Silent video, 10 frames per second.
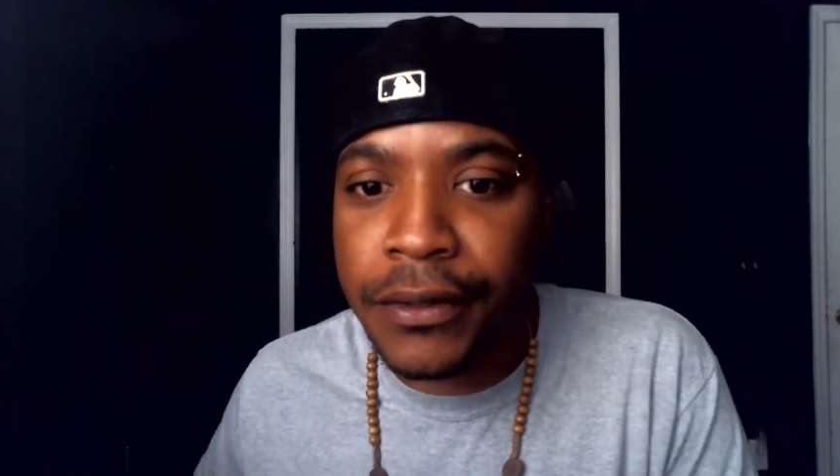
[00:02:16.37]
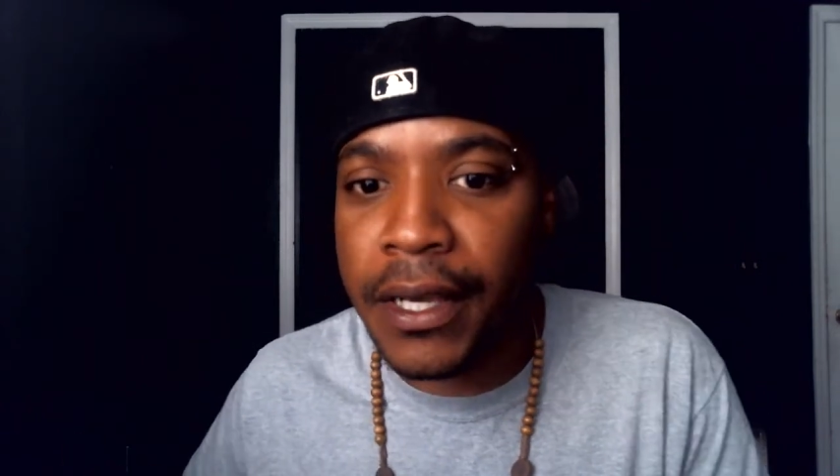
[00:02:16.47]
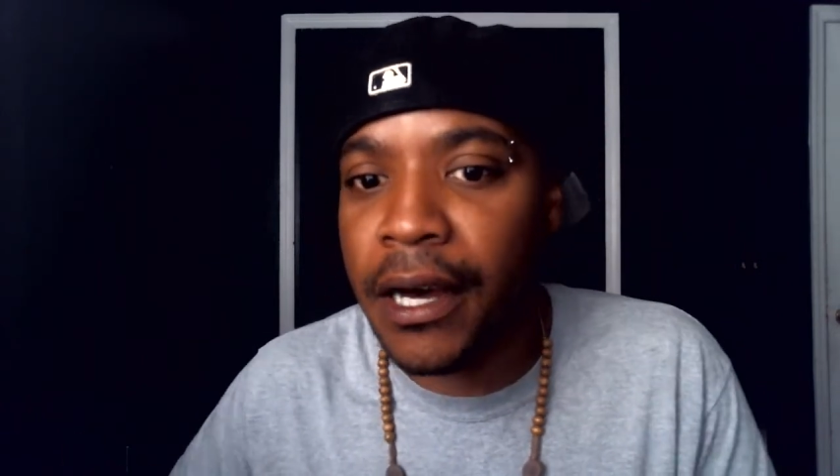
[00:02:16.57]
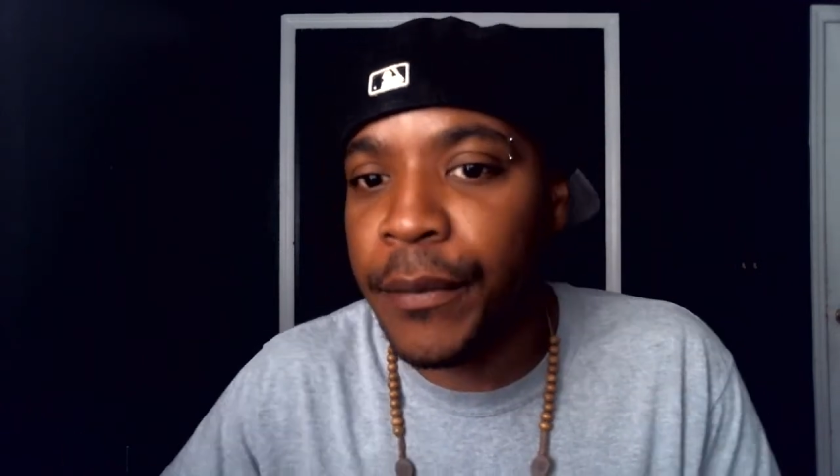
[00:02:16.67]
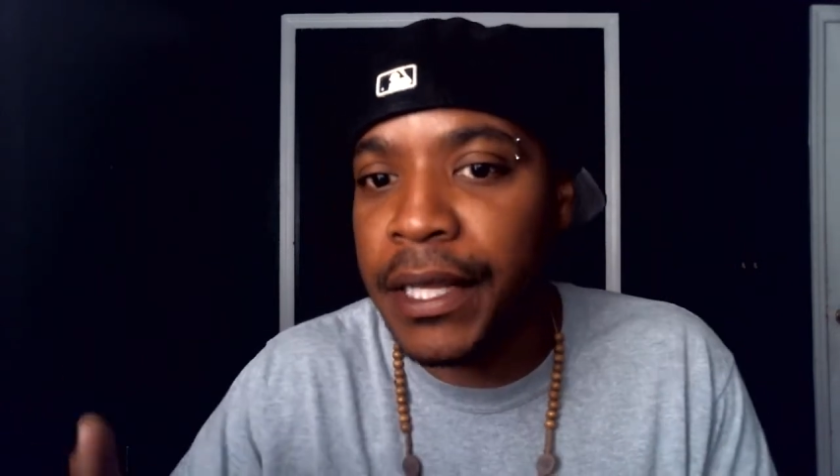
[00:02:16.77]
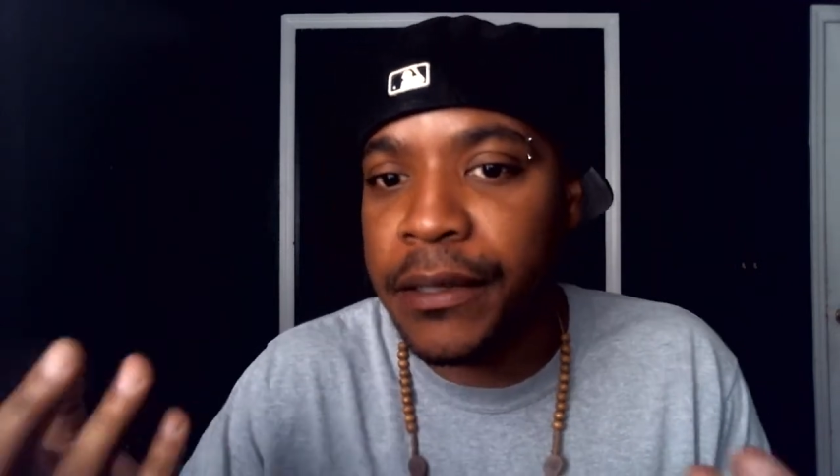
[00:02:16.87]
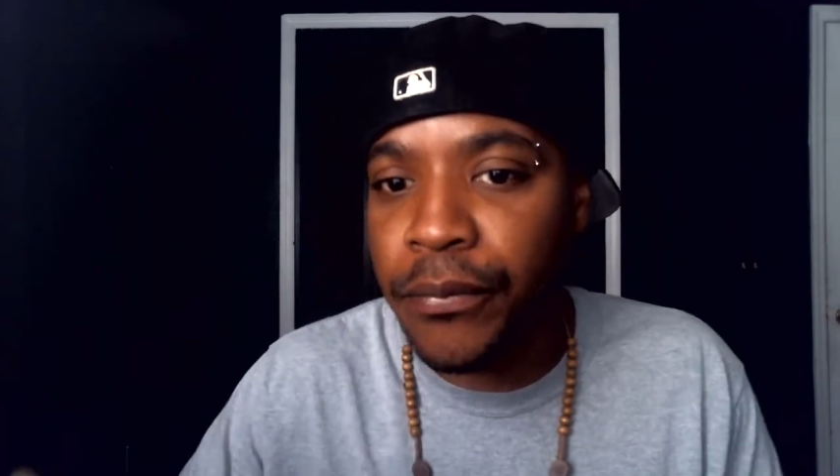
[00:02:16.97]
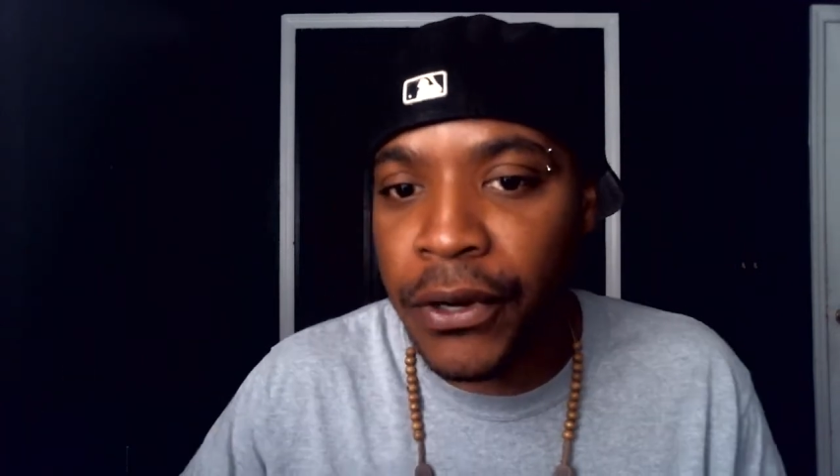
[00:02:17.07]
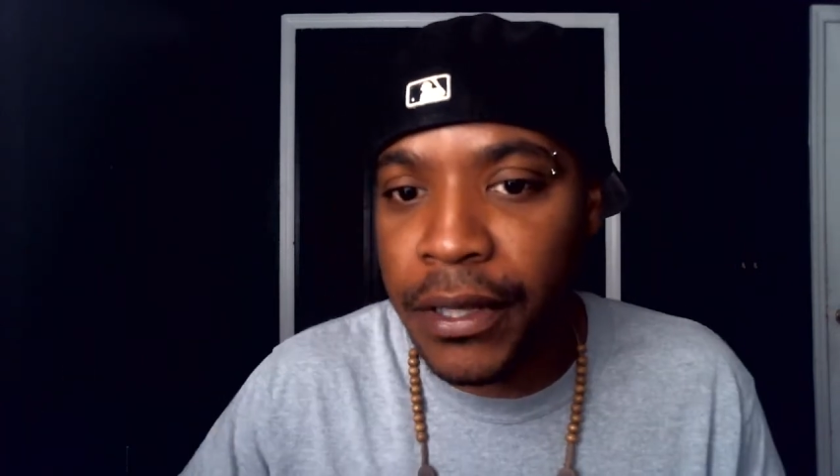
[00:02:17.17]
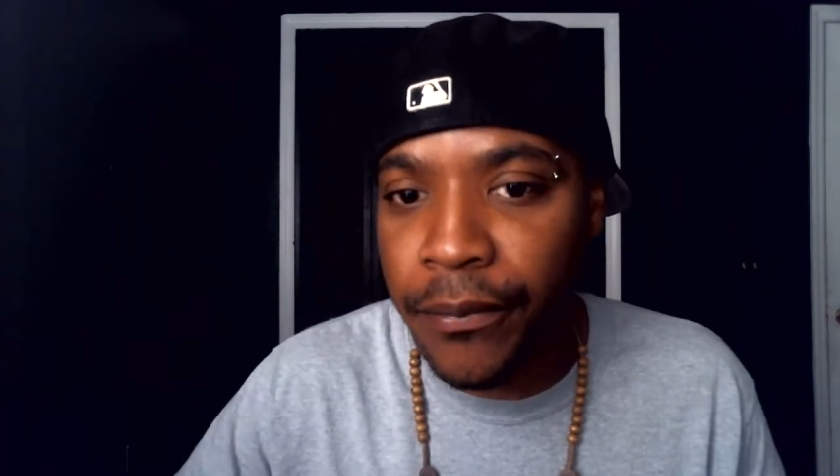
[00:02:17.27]
to come in to
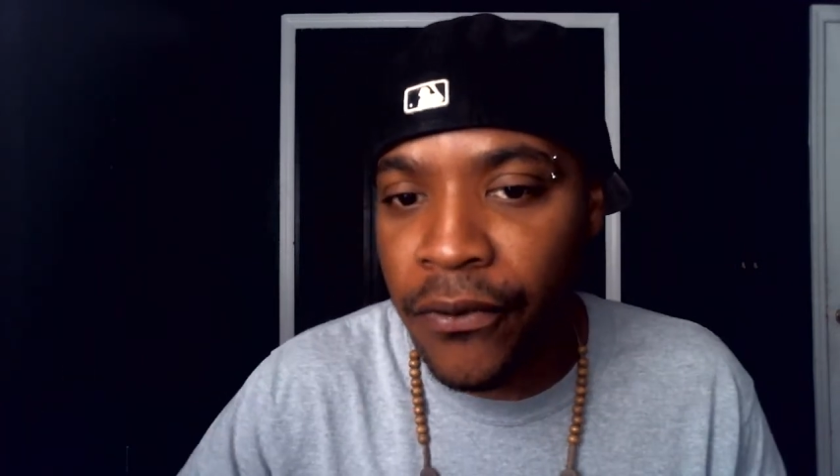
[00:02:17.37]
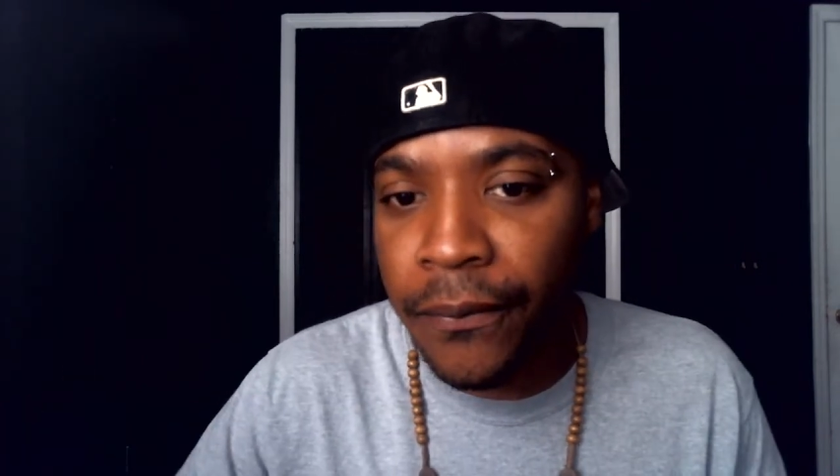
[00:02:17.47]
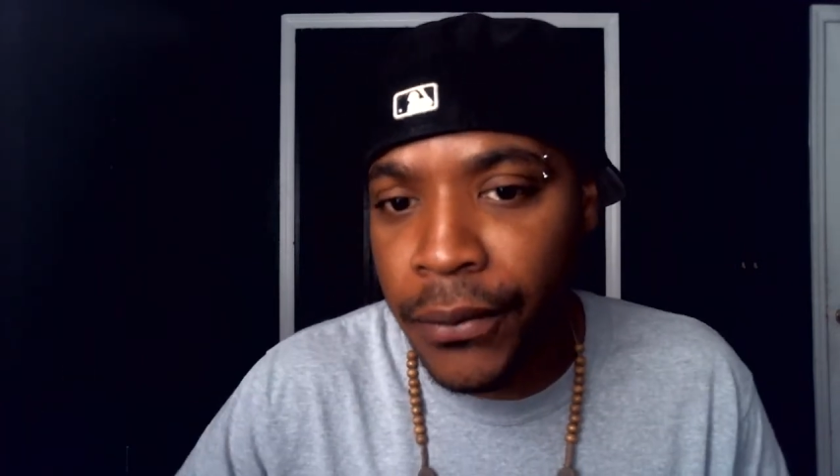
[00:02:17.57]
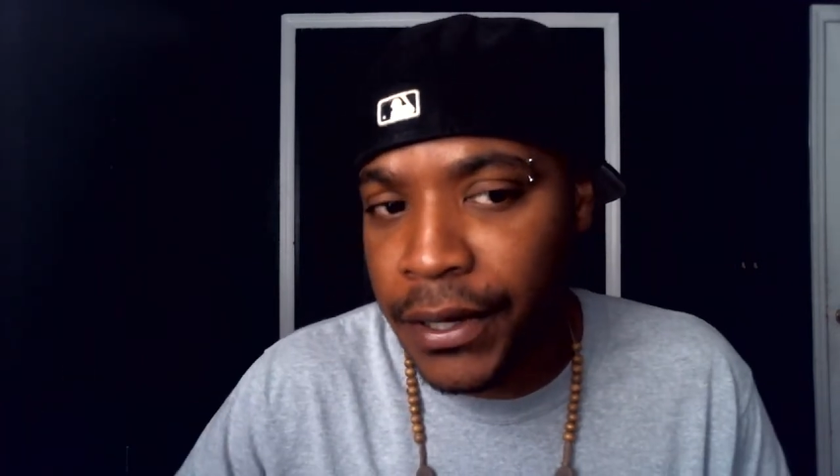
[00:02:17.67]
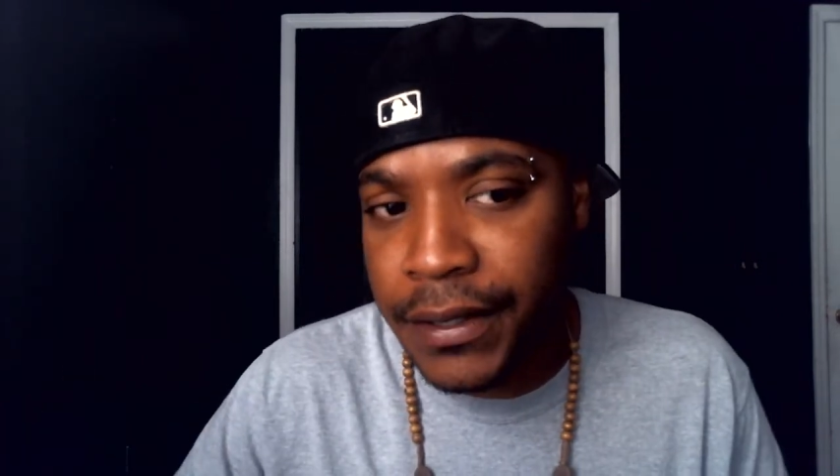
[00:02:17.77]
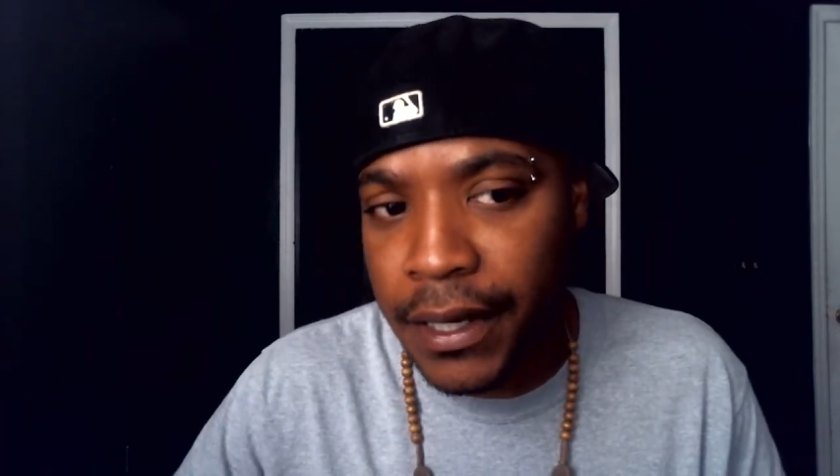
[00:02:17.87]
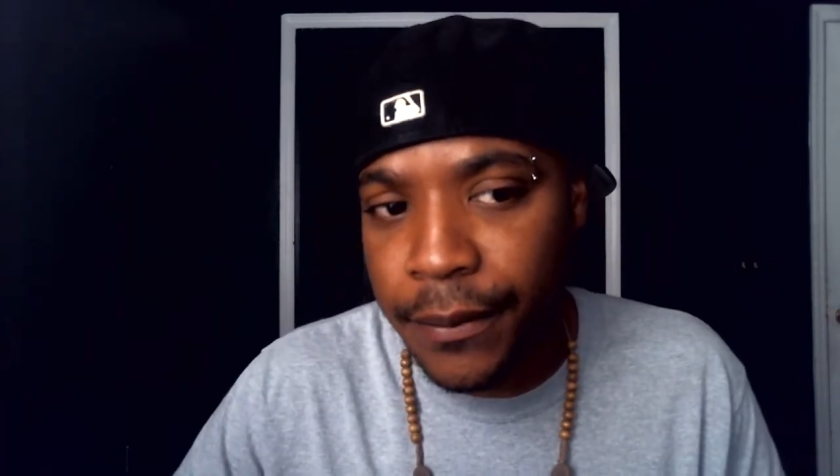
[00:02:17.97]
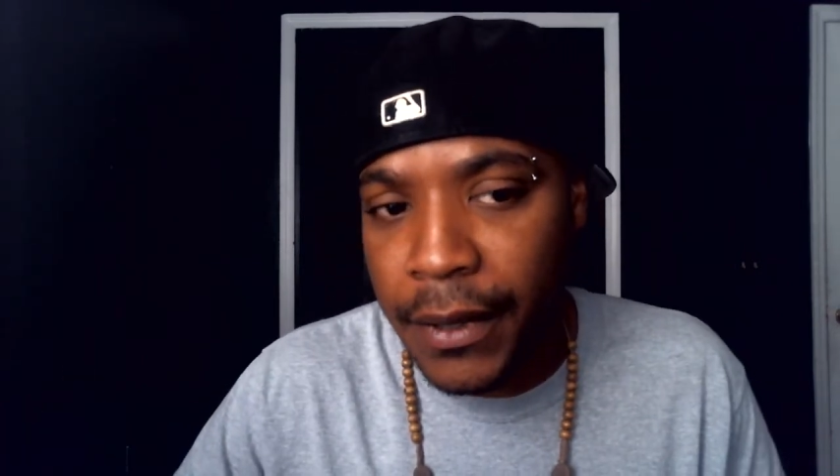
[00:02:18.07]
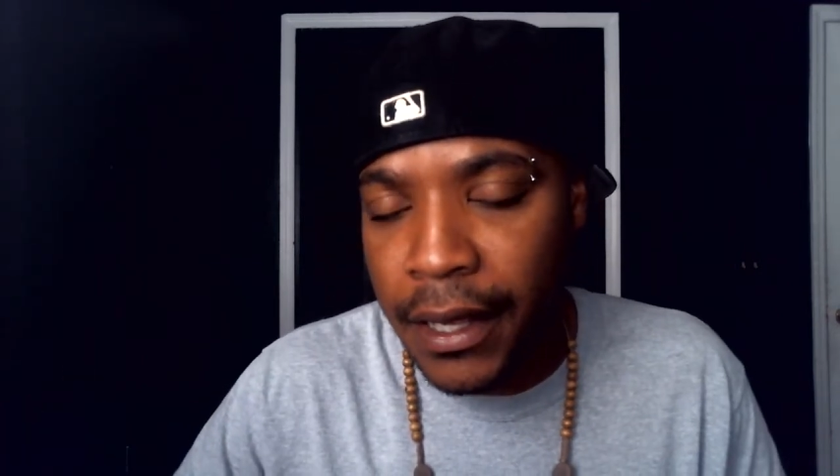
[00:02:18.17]
bring the price up.